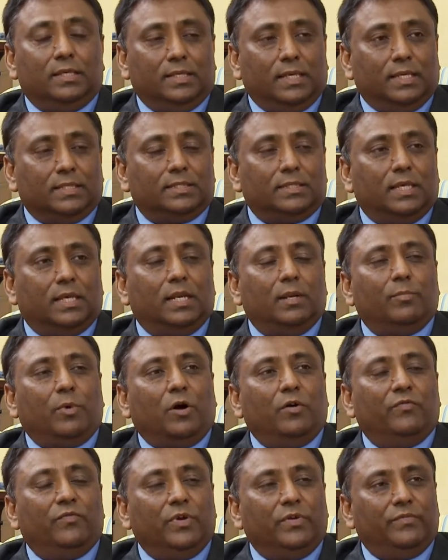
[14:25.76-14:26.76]
Yes, and
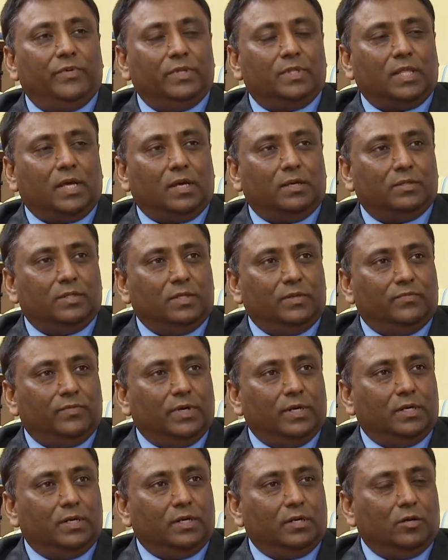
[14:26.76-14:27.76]
about 50,000
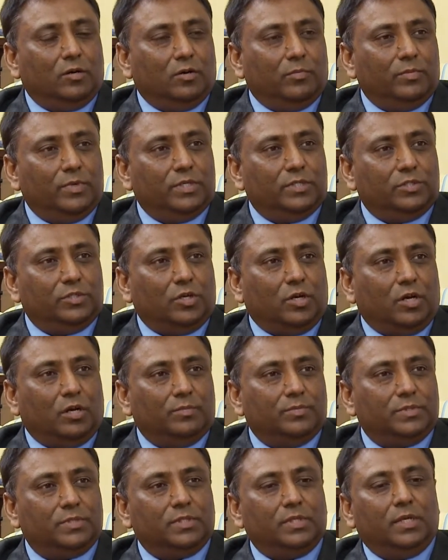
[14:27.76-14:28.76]
federal government
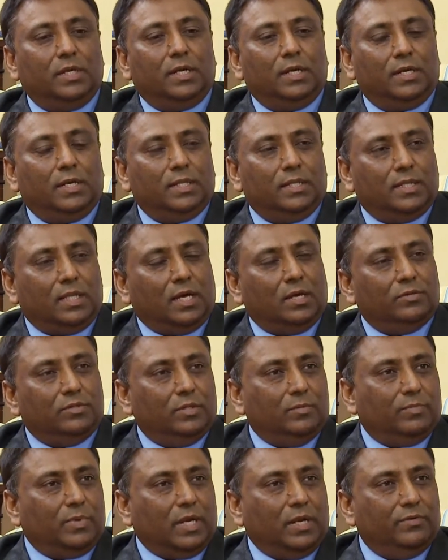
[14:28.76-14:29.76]
jobs,
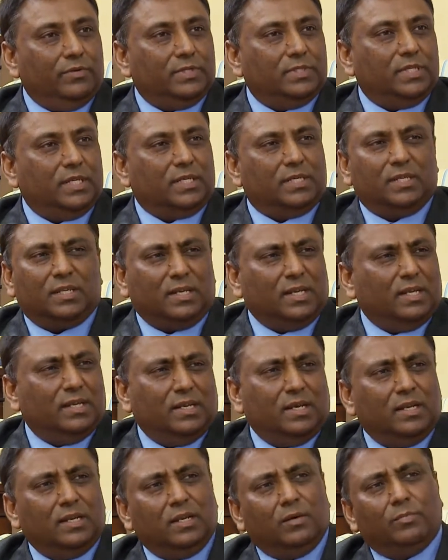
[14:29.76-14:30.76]
10,000 private sector, and
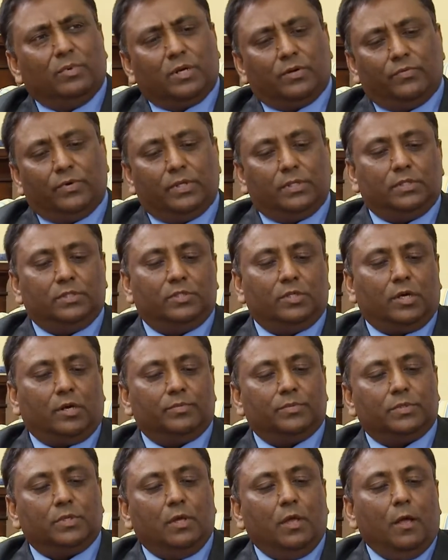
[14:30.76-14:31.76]
a number of other
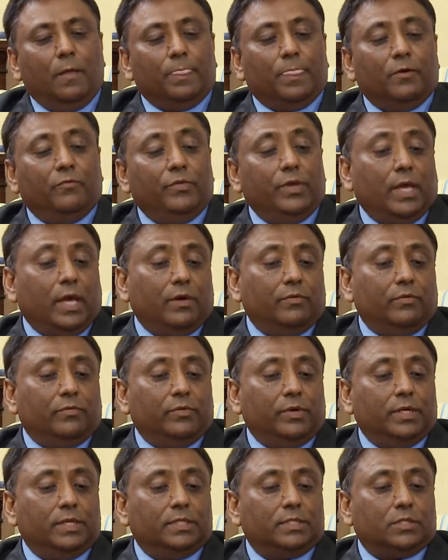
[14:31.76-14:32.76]
jobs. So we have a
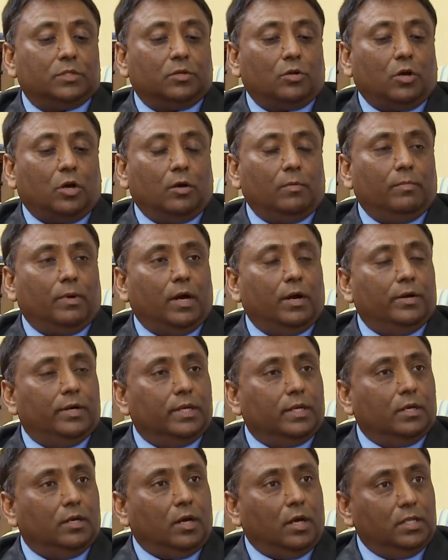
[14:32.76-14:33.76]
very strong
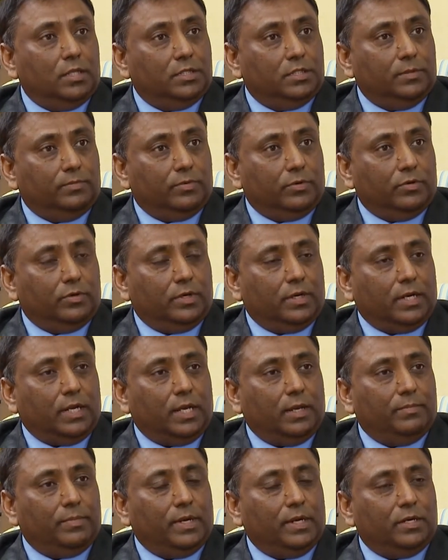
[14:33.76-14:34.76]
biotechnology
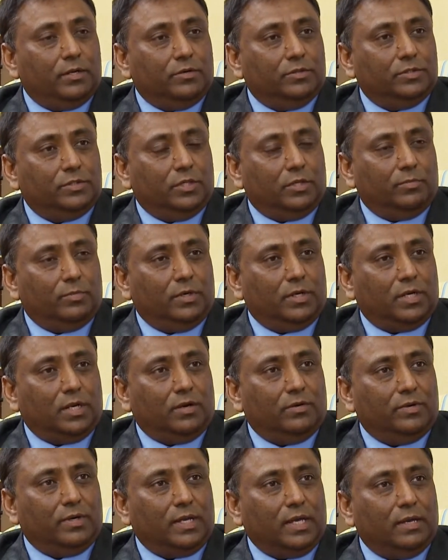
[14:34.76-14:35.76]
program at our
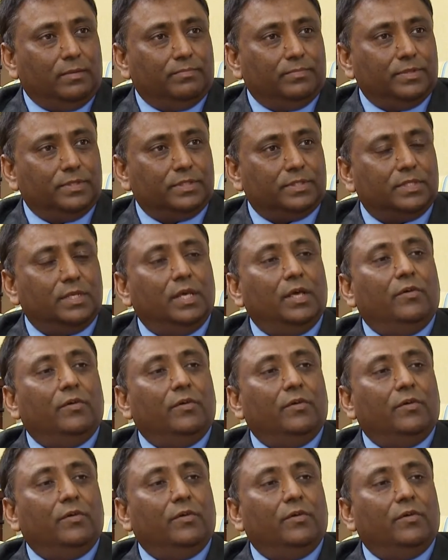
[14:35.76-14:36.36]
Germantown campus.